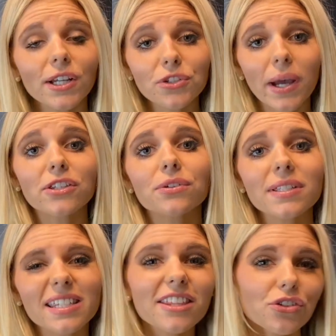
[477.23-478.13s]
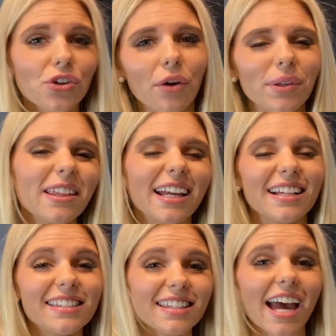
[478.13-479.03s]
right, so as you can see, there's not really like
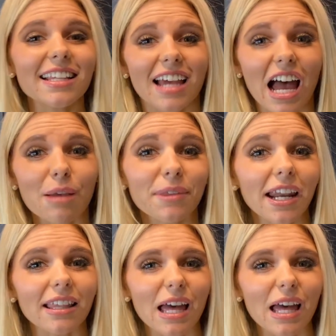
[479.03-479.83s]
a set time that I